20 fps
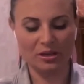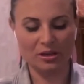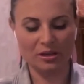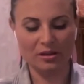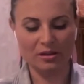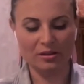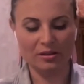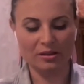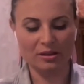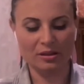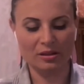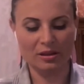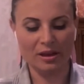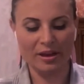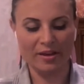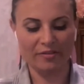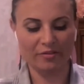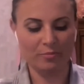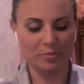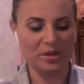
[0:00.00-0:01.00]
to be
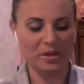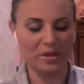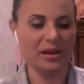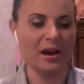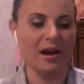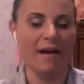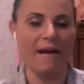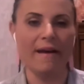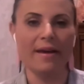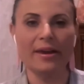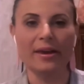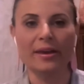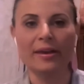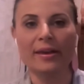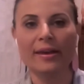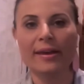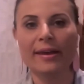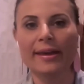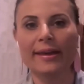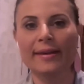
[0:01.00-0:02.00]
the
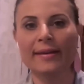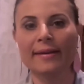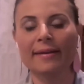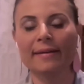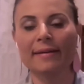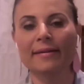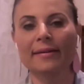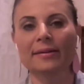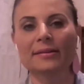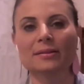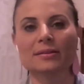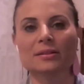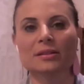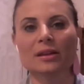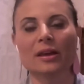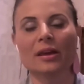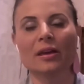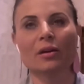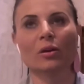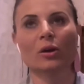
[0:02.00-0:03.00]
FBI
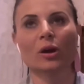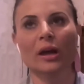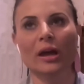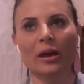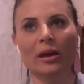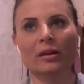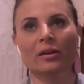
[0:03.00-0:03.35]
and